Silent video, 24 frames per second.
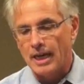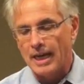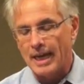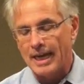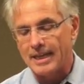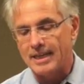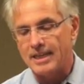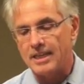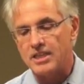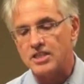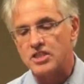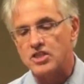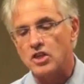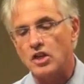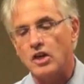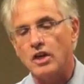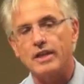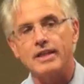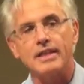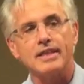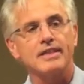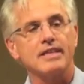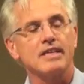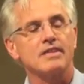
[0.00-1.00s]
And he
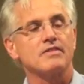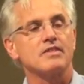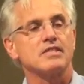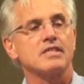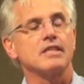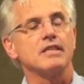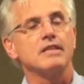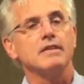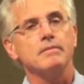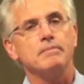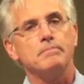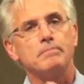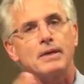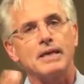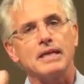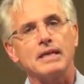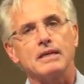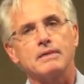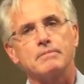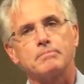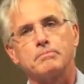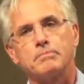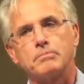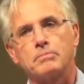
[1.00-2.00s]
saw that there was he
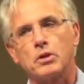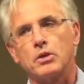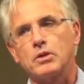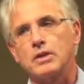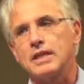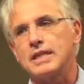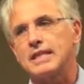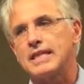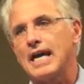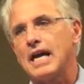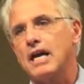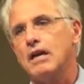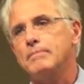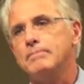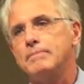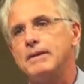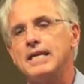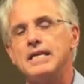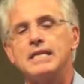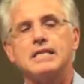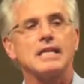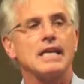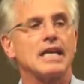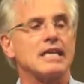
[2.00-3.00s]
broke it down
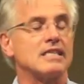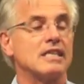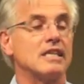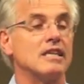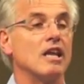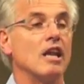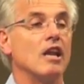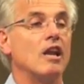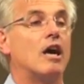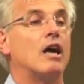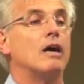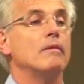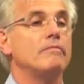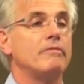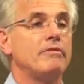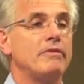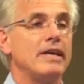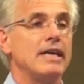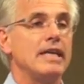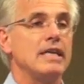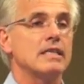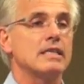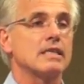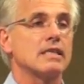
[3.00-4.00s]
basically as an alarm
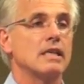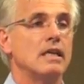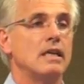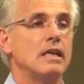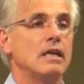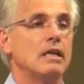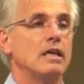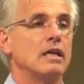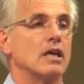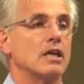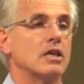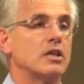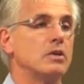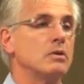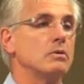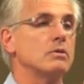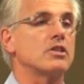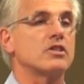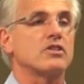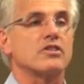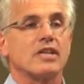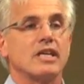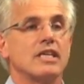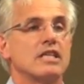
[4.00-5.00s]
phase.
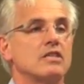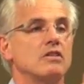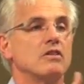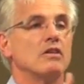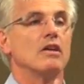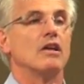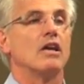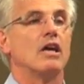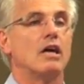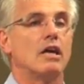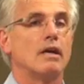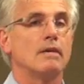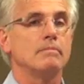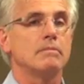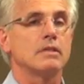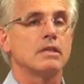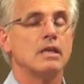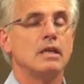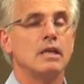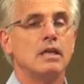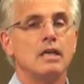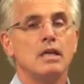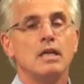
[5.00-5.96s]
Acute stress, you're alarmed.